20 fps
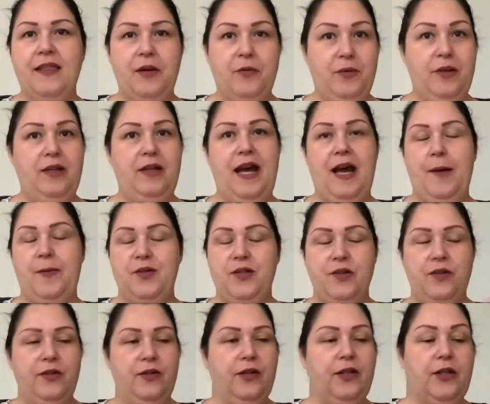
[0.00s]
That would
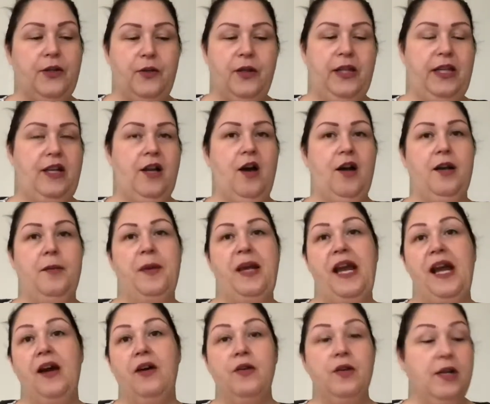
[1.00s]
absolutely knock me
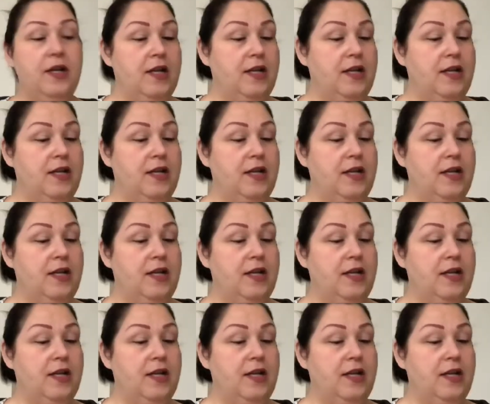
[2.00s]
out.